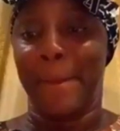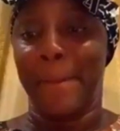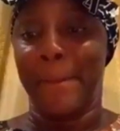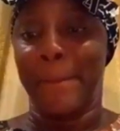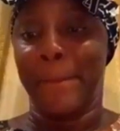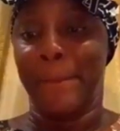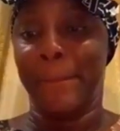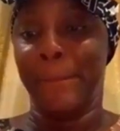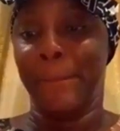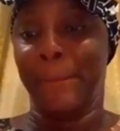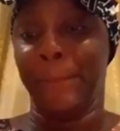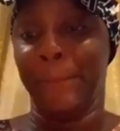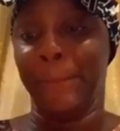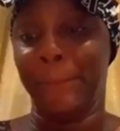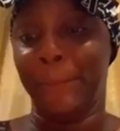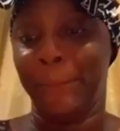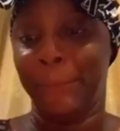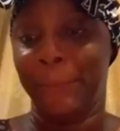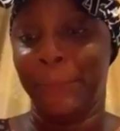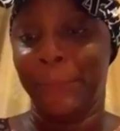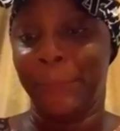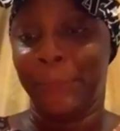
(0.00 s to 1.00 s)
hmm.
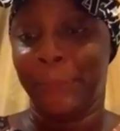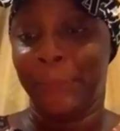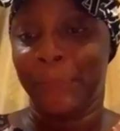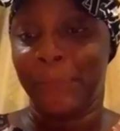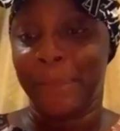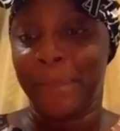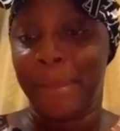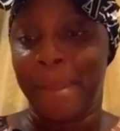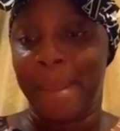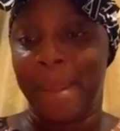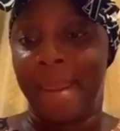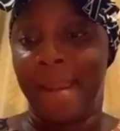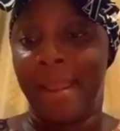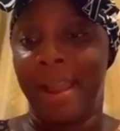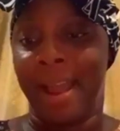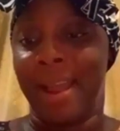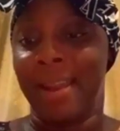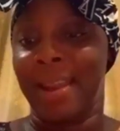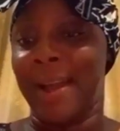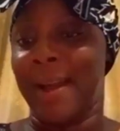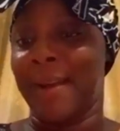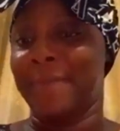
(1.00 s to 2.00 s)

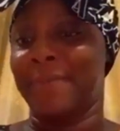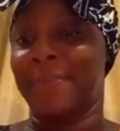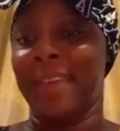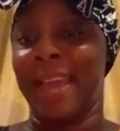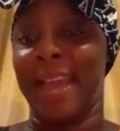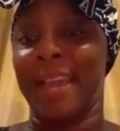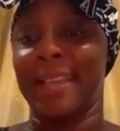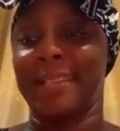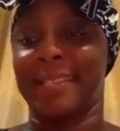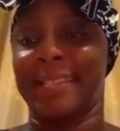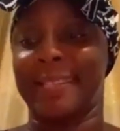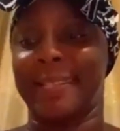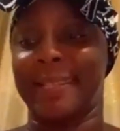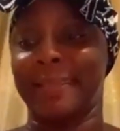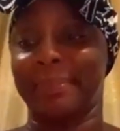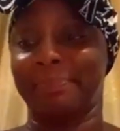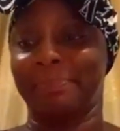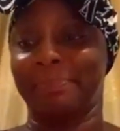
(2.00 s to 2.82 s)
I love this.